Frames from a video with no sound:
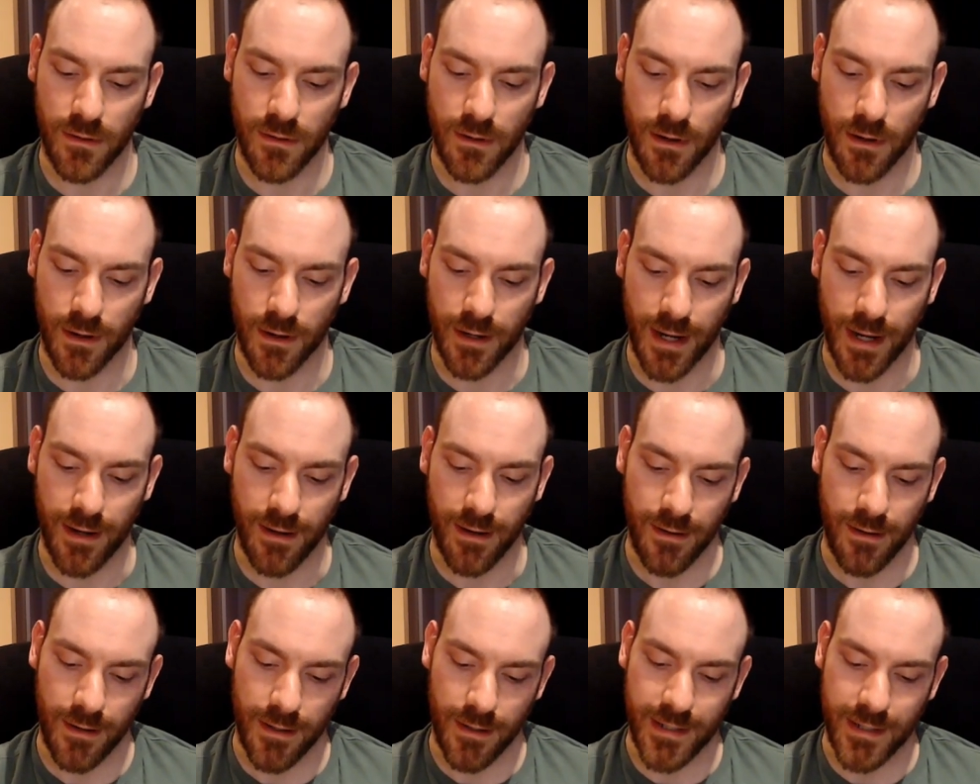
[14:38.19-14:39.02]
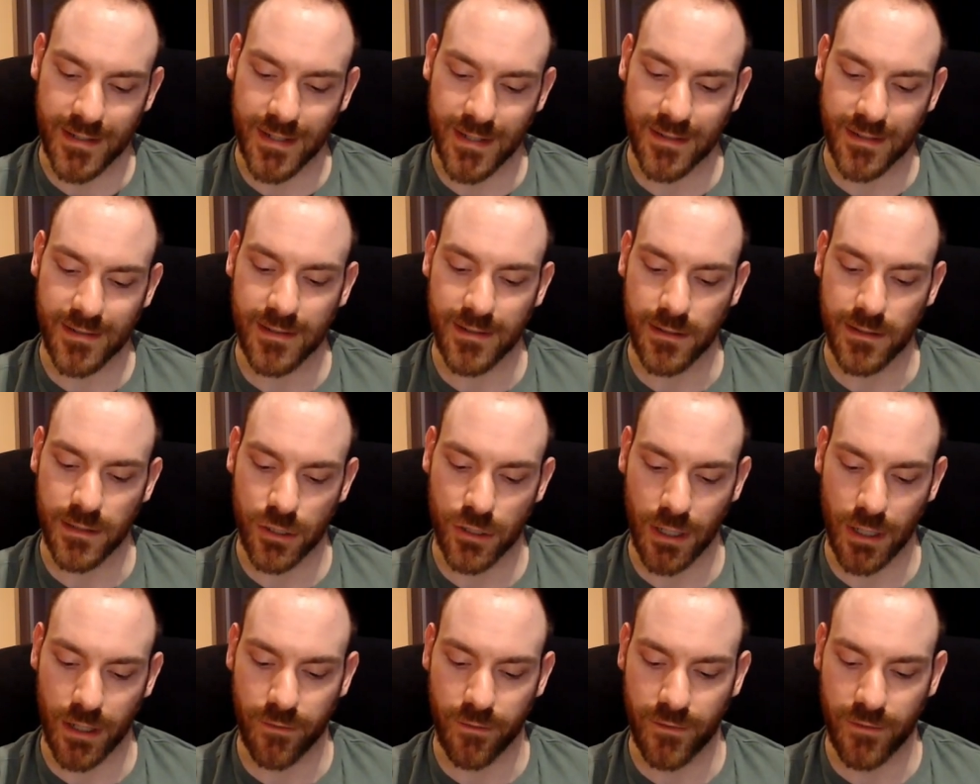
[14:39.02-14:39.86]
Okay, he says that
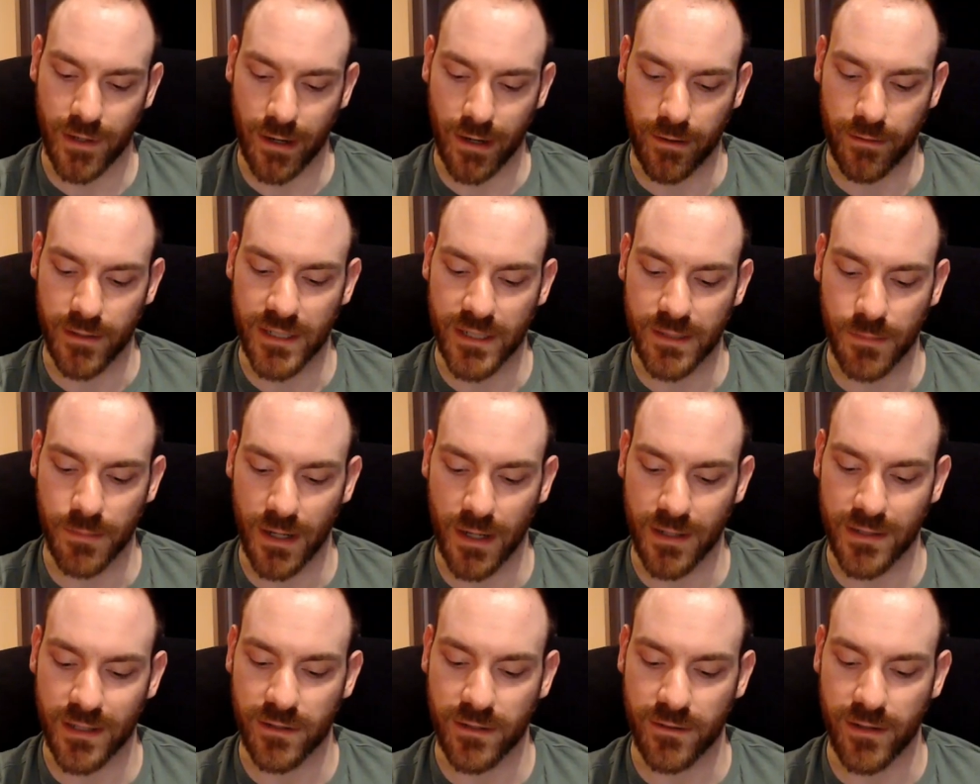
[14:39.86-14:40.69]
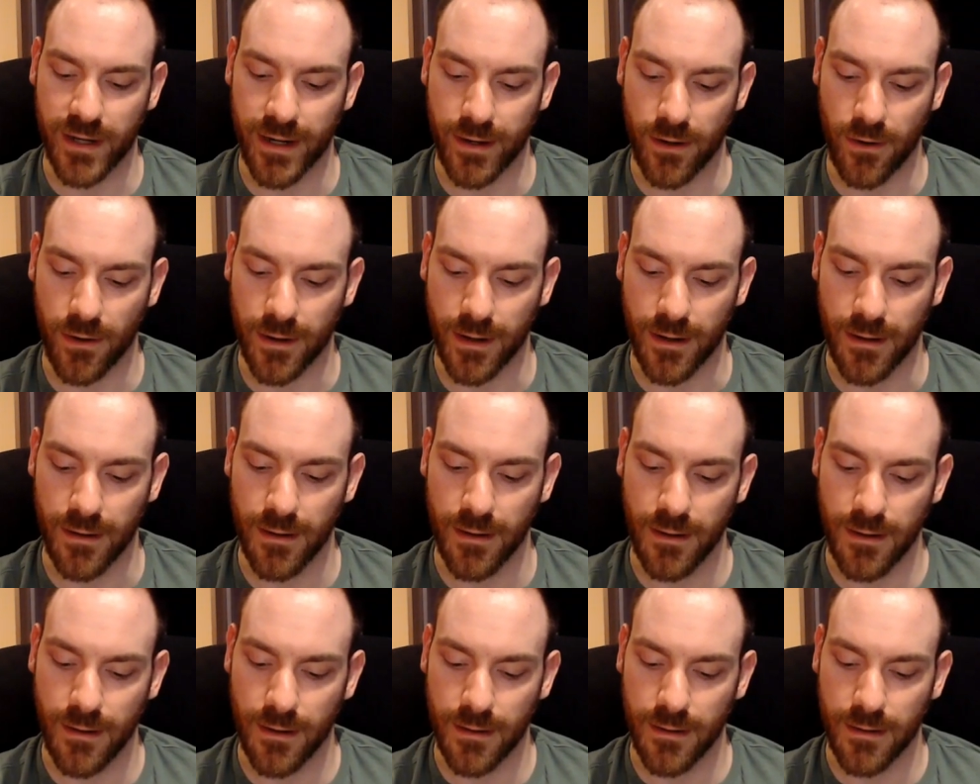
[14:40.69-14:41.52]
strength, courage, mastery, and honor,
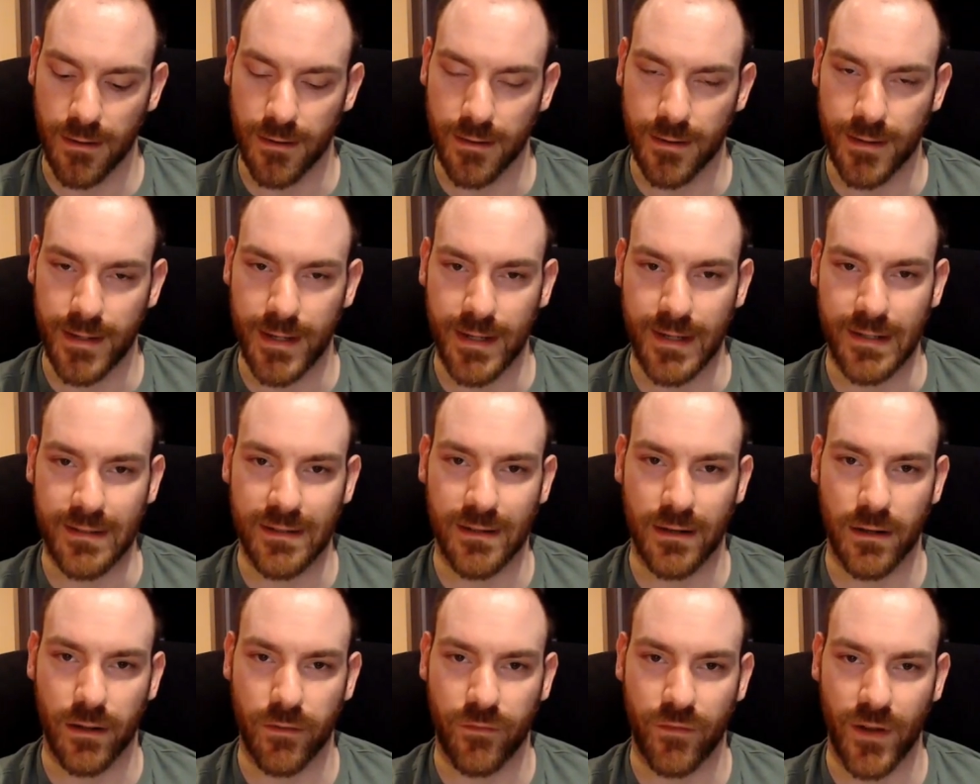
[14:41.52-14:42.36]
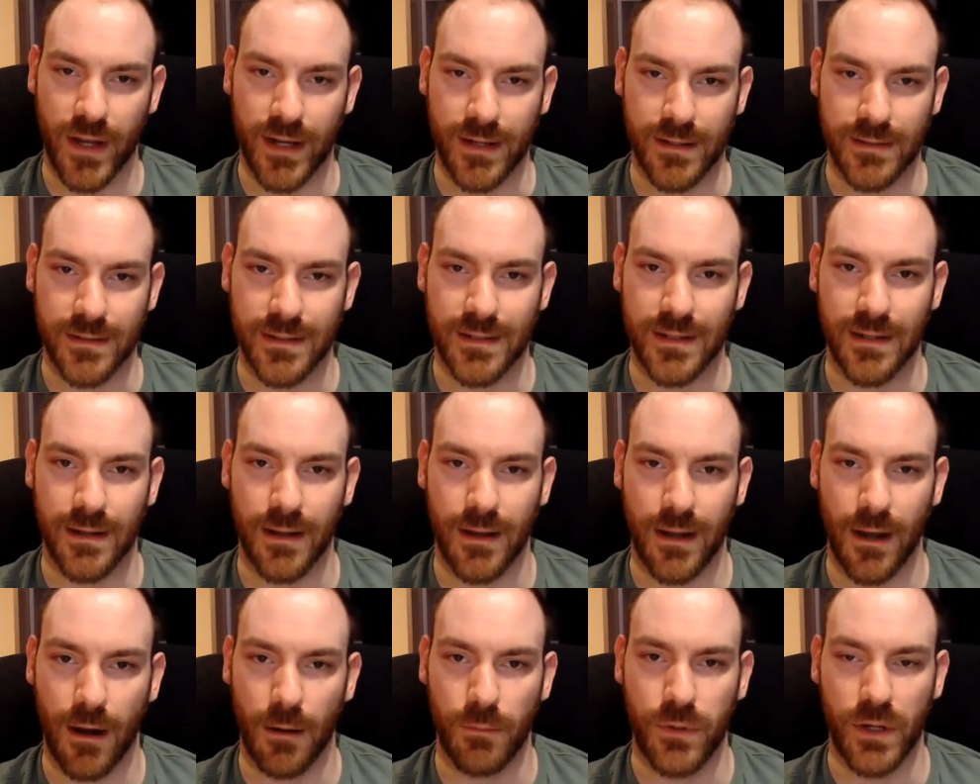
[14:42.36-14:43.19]
these are the things that
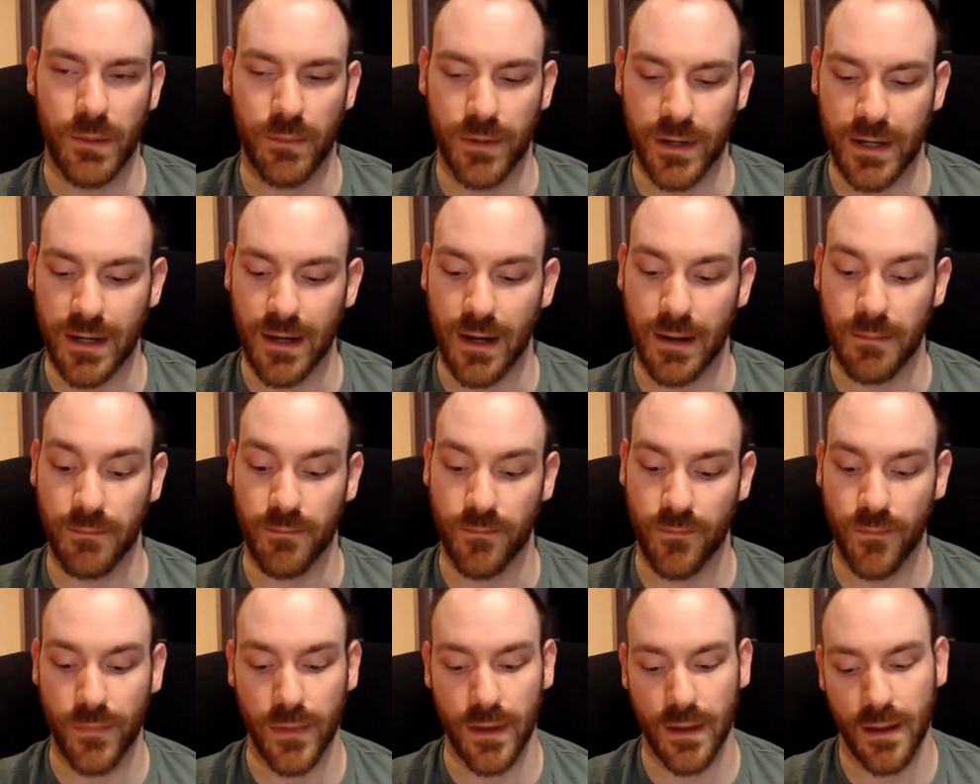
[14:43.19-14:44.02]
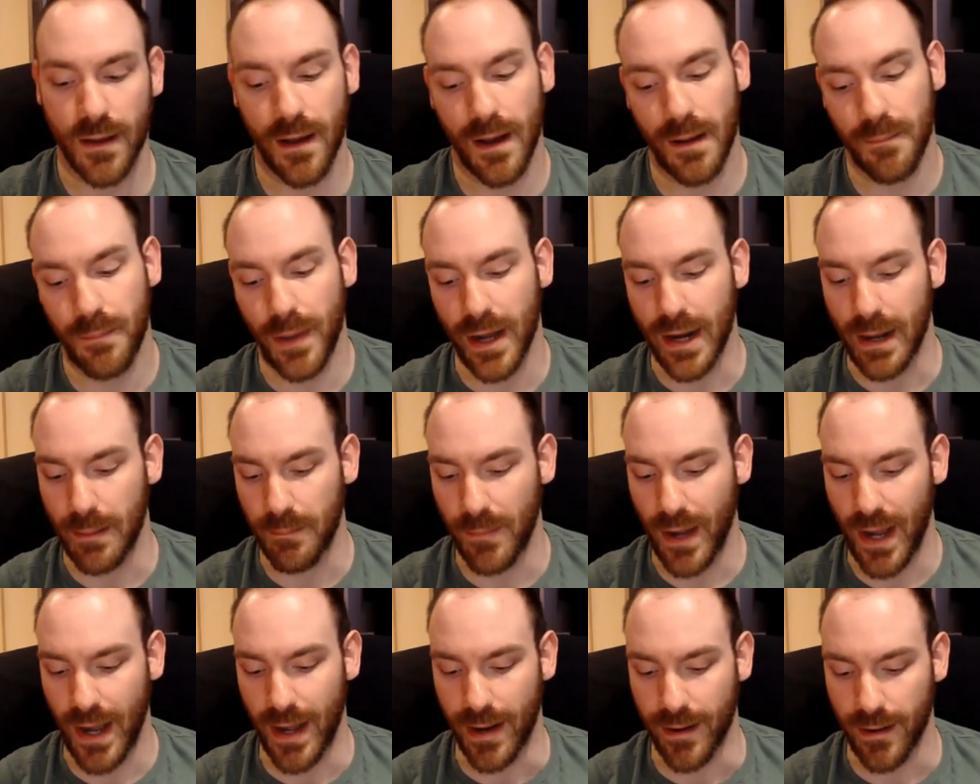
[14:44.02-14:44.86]
help you become a better
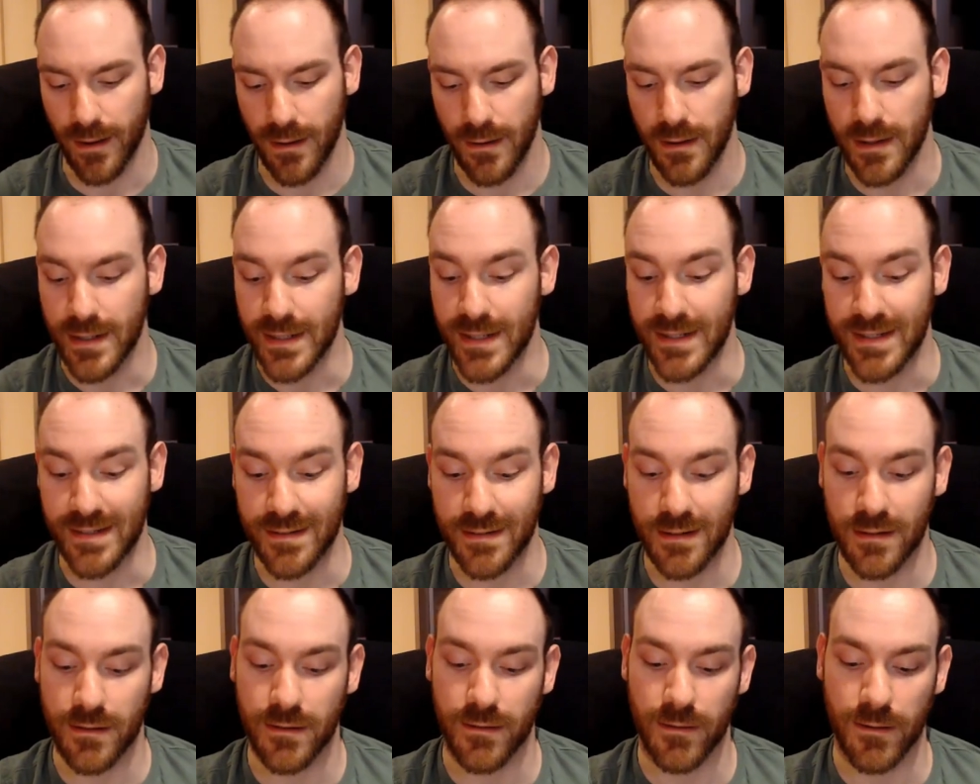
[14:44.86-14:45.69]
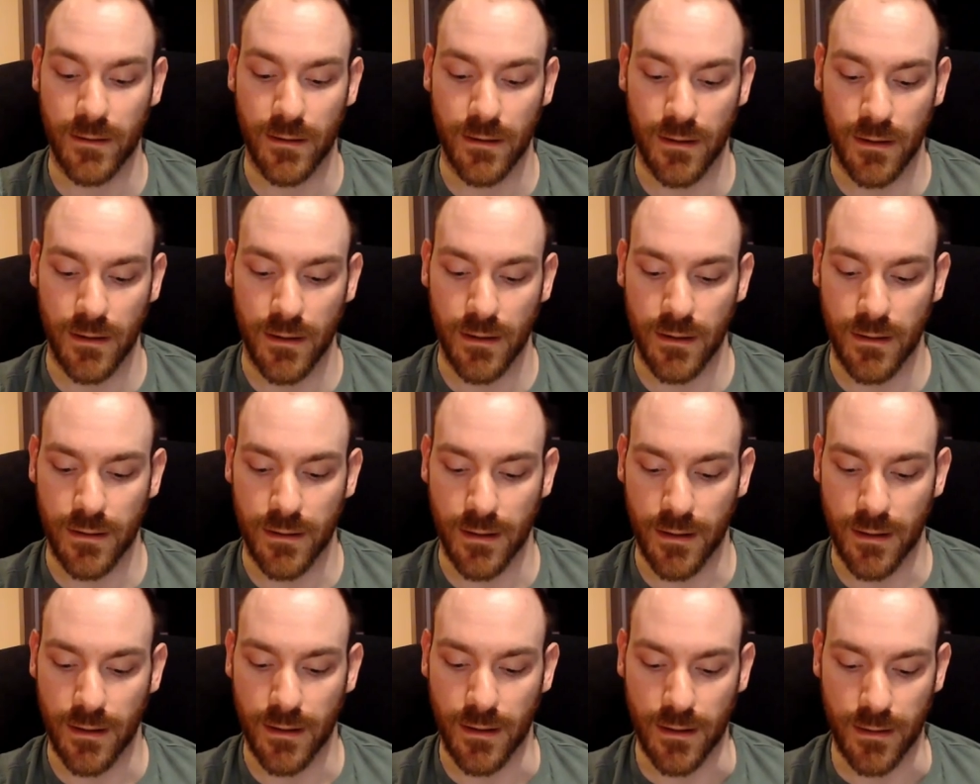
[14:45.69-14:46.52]
man. These are the
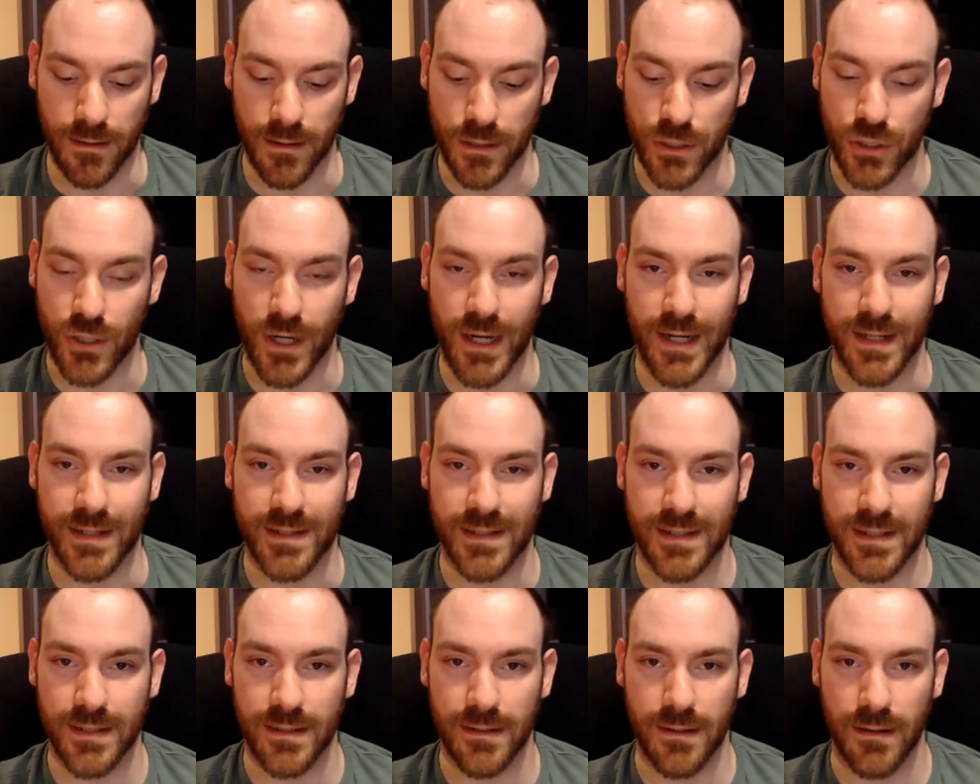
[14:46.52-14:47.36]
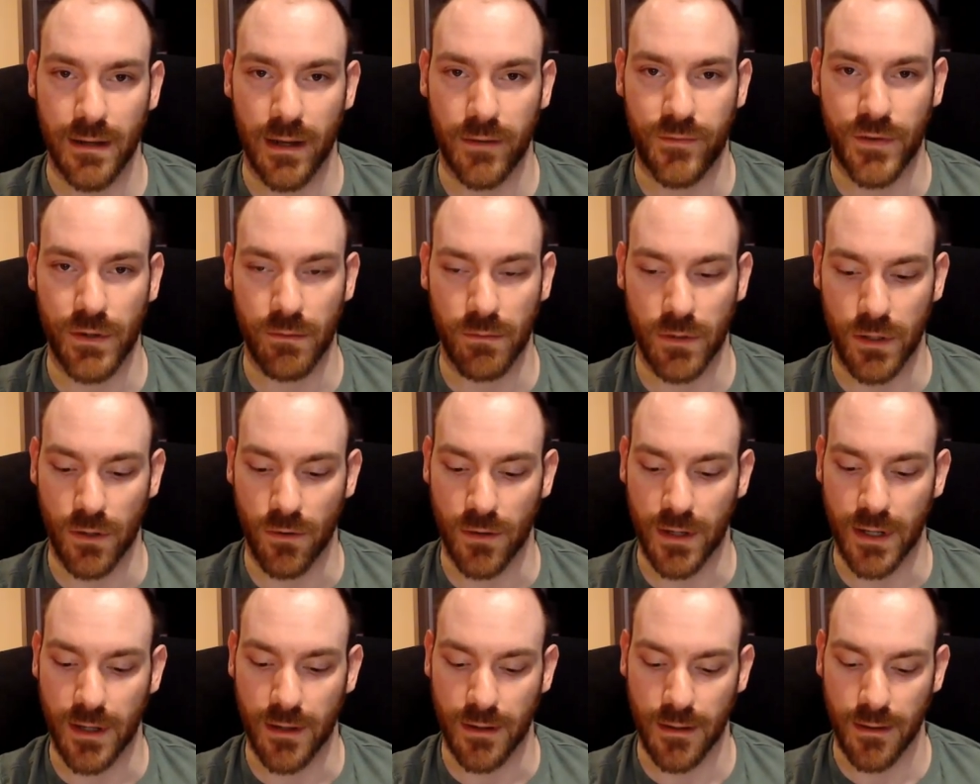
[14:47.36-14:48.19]
the the traits, if you will,
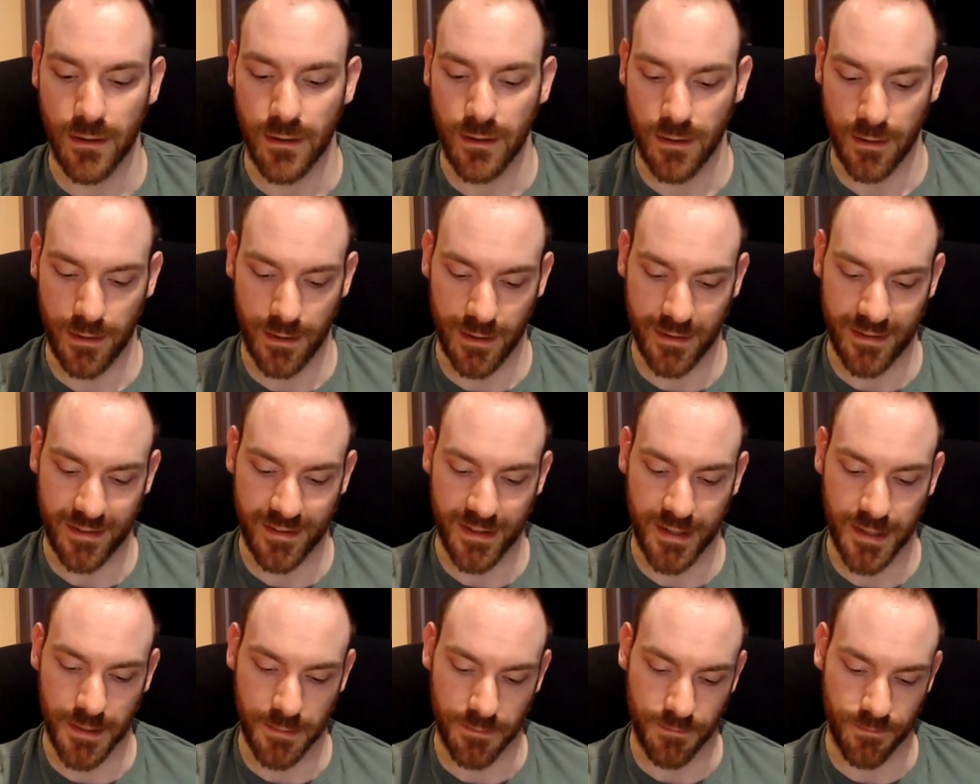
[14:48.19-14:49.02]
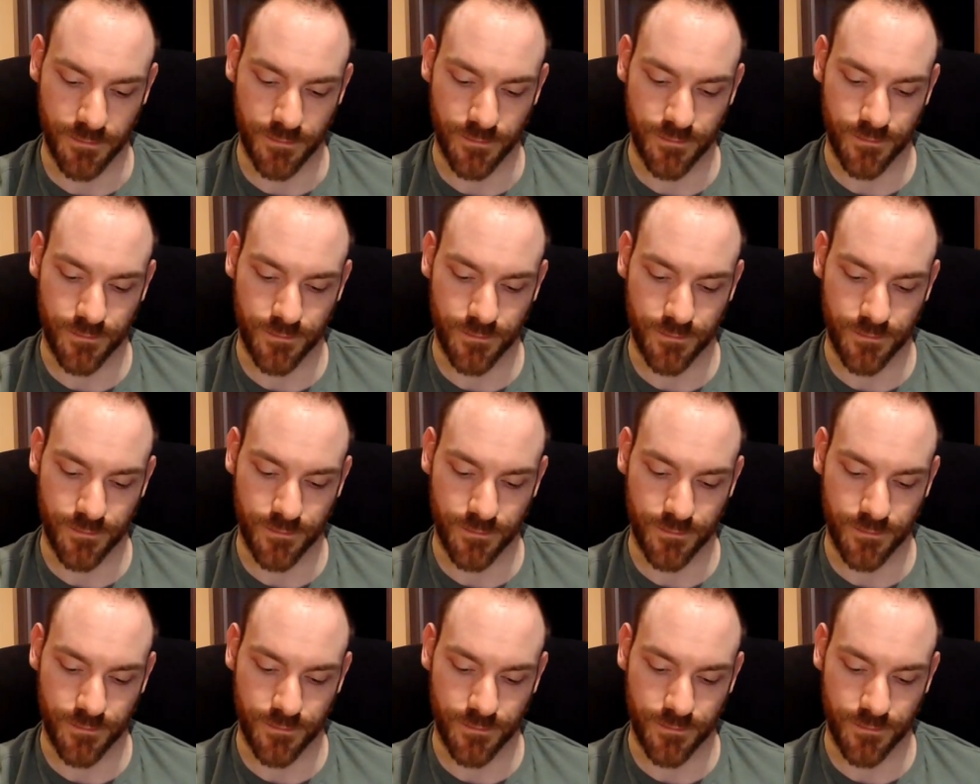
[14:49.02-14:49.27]
that that um